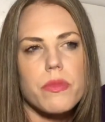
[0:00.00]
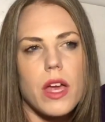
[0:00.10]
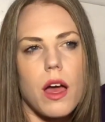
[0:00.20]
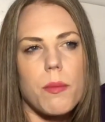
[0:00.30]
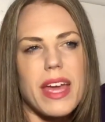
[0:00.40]

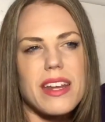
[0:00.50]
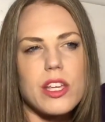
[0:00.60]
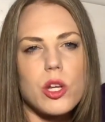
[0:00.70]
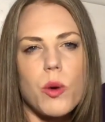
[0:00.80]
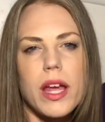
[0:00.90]
And
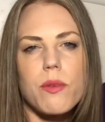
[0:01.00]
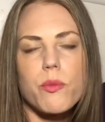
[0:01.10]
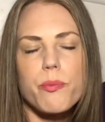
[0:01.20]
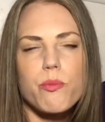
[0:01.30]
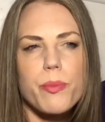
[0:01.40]
you know
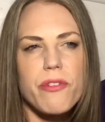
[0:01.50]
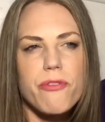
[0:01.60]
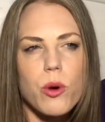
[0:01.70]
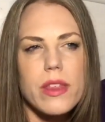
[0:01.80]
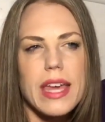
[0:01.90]
what?
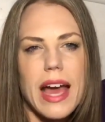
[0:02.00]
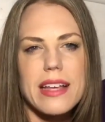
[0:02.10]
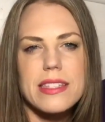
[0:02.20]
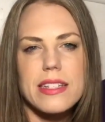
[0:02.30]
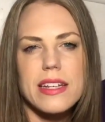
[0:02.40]
Before the
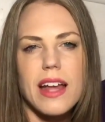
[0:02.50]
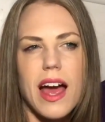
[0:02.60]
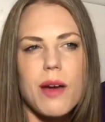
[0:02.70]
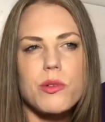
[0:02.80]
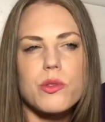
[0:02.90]
accident,
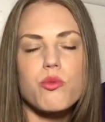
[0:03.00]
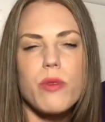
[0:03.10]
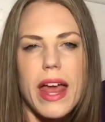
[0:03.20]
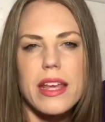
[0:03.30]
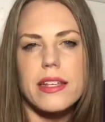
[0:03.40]
I was
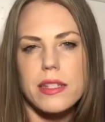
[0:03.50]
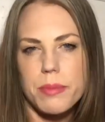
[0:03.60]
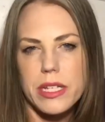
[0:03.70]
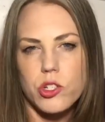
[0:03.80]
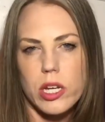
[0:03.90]
ready to
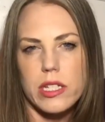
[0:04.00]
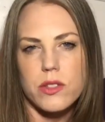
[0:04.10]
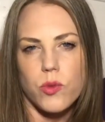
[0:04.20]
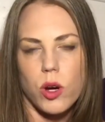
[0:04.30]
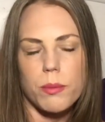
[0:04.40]
be
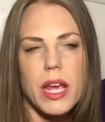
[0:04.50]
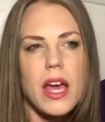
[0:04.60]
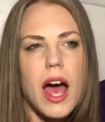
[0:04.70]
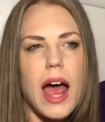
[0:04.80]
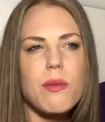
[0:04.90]
transformed.
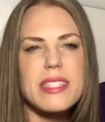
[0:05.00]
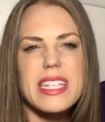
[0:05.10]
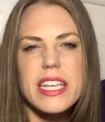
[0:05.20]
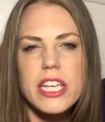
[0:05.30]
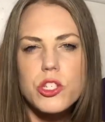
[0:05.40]
I was
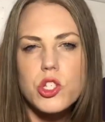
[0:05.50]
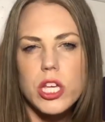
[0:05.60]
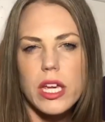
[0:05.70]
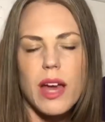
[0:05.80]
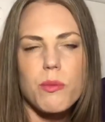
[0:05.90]

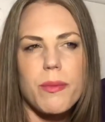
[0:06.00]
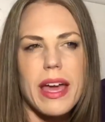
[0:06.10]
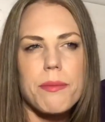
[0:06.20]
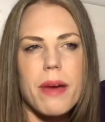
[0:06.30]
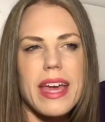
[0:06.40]
itching.
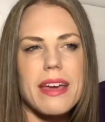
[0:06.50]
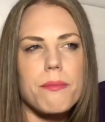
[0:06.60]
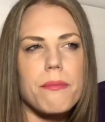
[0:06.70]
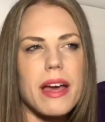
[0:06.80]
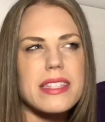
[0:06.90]

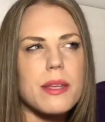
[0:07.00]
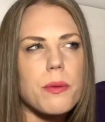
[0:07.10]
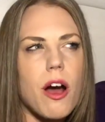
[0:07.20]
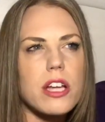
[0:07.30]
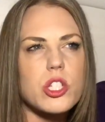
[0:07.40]
My
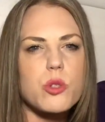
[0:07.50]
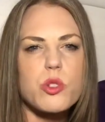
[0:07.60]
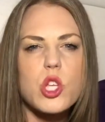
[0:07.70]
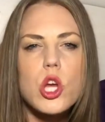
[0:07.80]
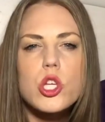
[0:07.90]
subconscious
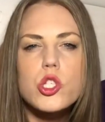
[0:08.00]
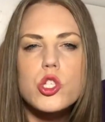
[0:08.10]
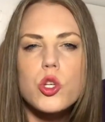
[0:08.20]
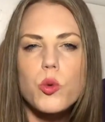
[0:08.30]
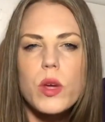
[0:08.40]
was
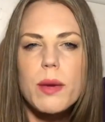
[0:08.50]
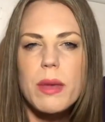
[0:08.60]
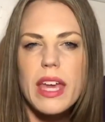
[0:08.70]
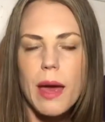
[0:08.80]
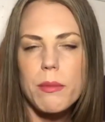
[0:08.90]

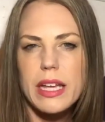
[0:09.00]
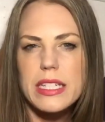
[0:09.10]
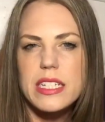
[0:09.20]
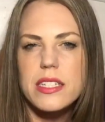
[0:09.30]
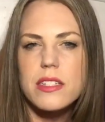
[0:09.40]
screaming at me
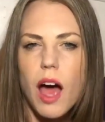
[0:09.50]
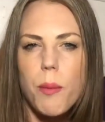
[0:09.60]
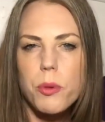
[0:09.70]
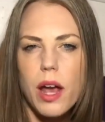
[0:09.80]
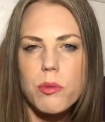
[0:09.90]
to
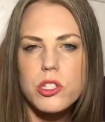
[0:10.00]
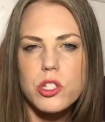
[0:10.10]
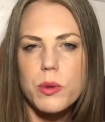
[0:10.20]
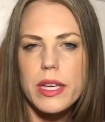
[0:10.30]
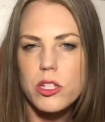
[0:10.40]
stop what I was
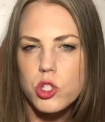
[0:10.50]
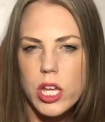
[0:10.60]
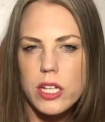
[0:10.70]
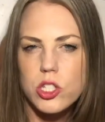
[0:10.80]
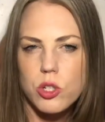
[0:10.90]
doing and
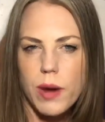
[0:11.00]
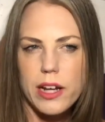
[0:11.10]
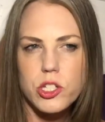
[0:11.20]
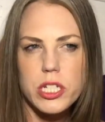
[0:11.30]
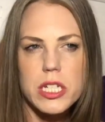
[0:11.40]
change
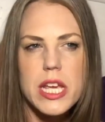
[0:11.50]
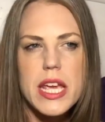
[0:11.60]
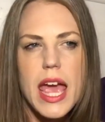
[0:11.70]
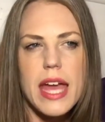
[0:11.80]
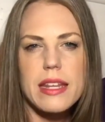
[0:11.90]
direction.
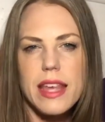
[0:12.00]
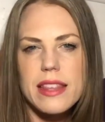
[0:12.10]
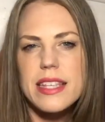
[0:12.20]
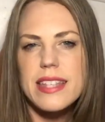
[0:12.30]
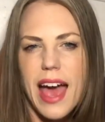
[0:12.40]
And then
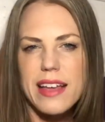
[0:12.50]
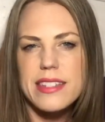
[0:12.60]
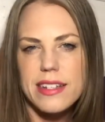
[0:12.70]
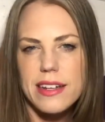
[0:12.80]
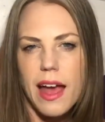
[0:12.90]
this
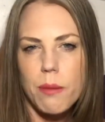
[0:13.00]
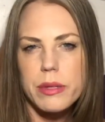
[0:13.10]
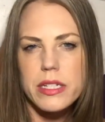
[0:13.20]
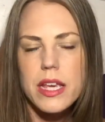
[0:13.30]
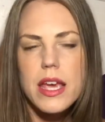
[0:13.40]
accident happened.